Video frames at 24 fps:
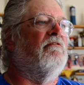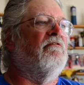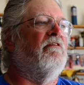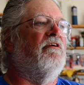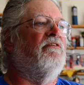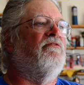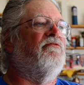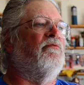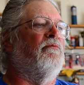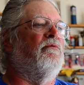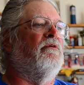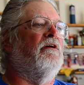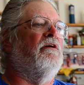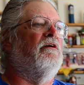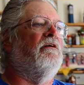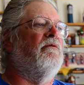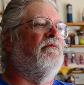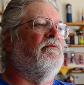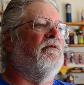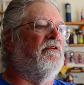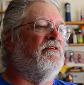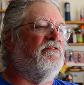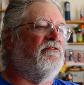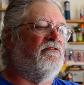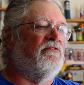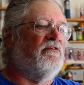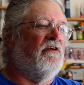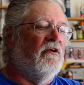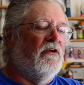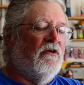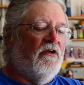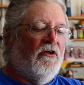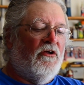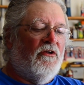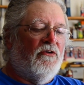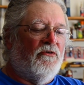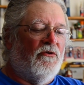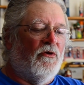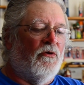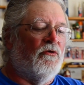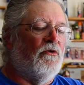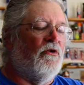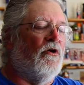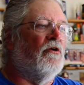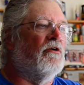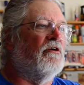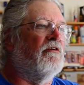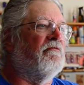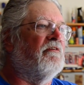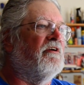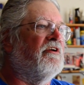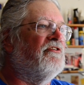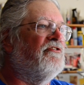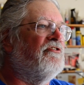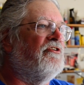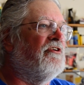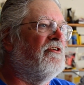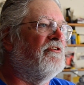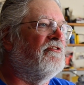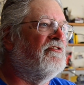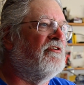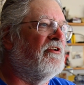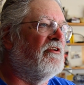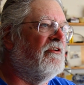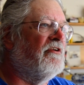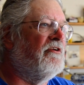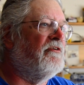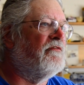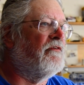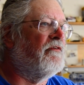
Raceway, which no longer exists, at least